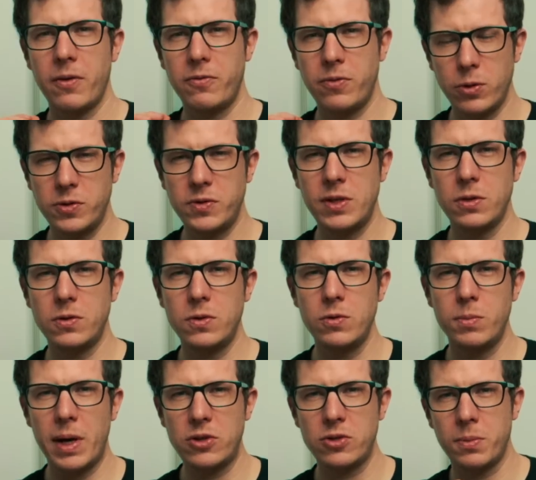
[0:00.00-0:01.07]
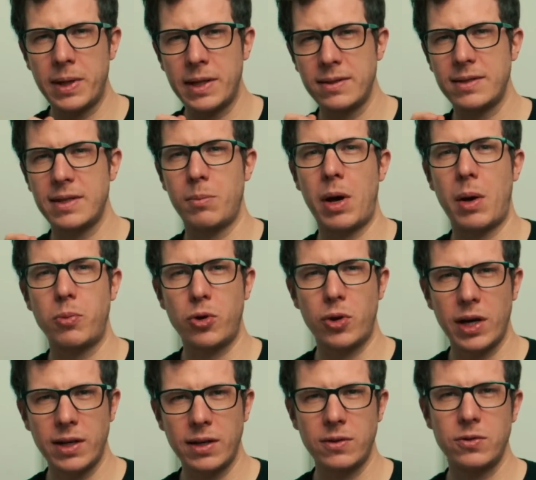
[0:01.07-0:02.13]
for CO2 measurements, I'm
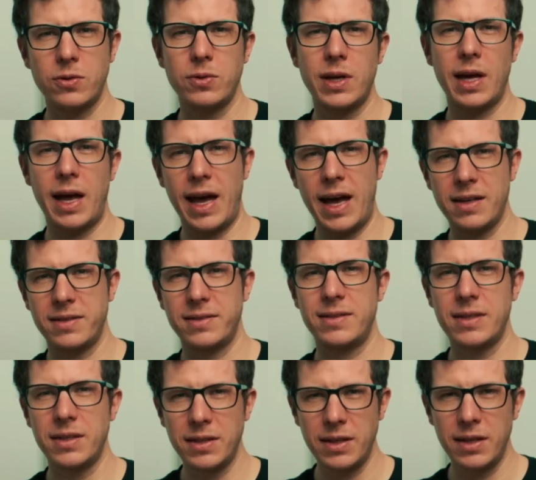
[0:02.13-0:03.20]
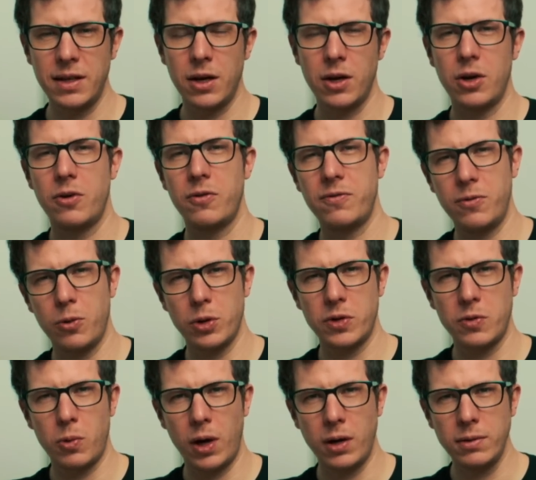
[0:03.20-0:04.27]
upgrading to the
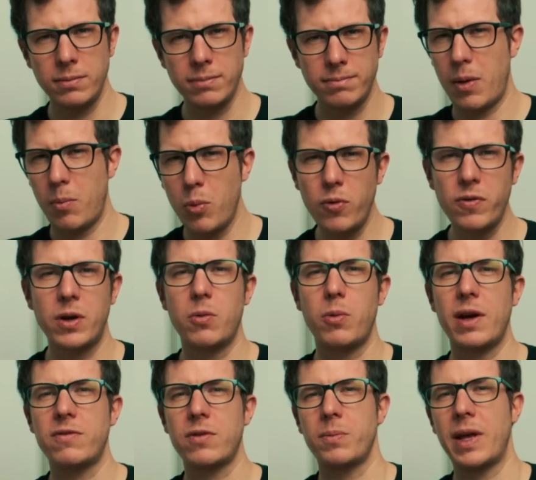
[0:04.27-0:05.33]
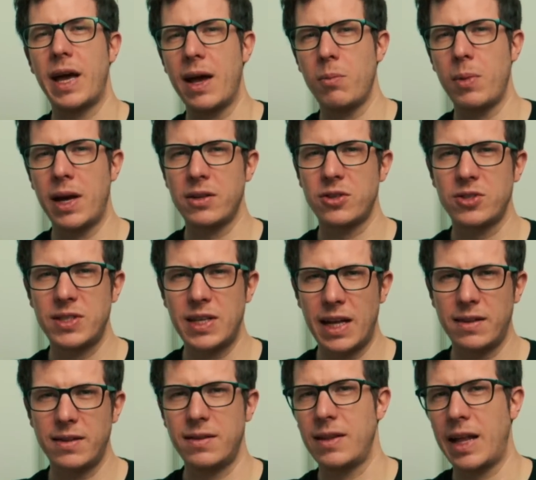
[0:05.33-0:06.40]
SCD41, moving away from the
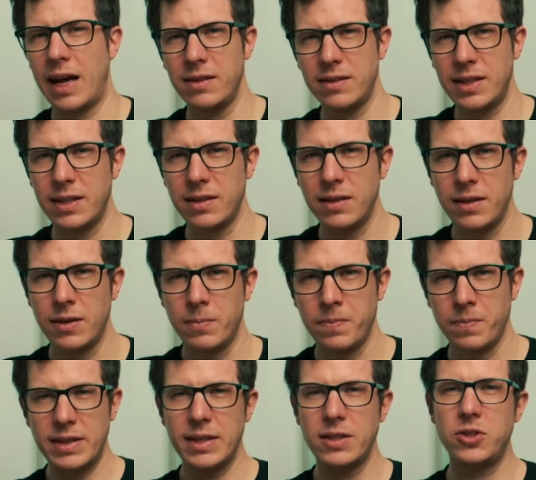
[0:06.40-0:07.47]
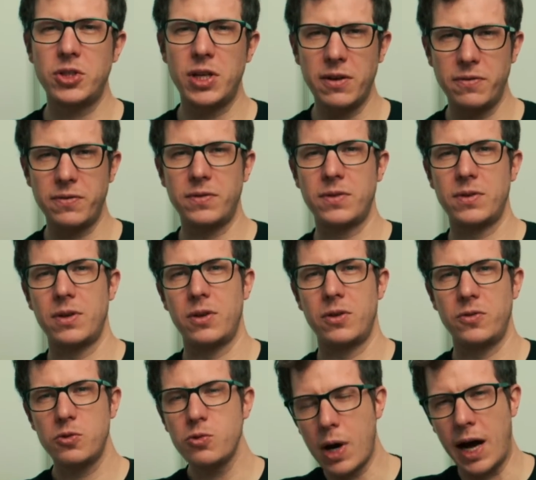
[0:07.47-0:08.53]
MHZ19. This shift
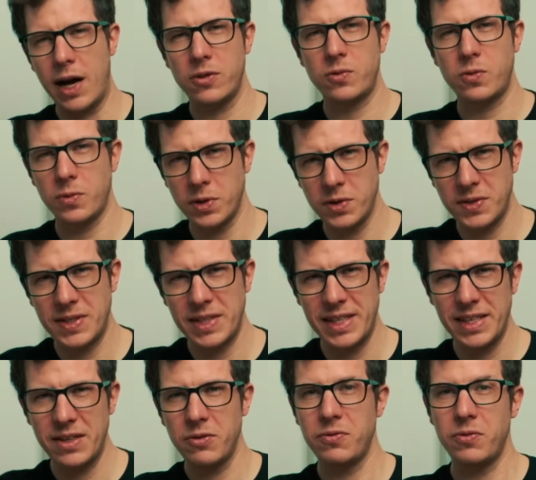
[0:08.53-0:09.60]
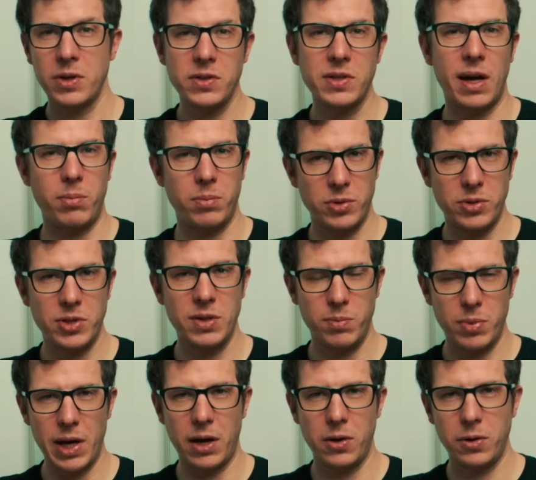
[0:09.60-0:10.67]
to I2C frees up
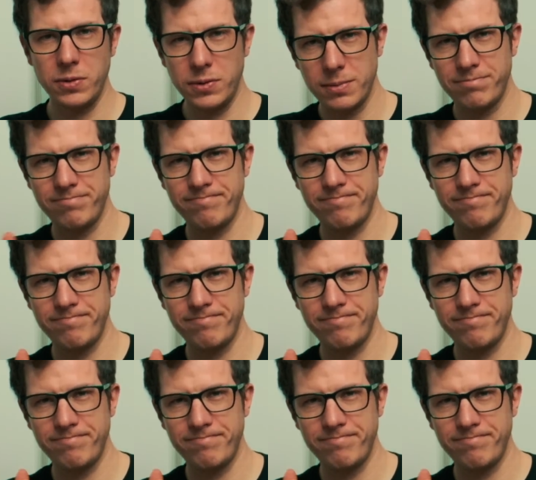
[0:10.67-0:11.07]
GPIOs.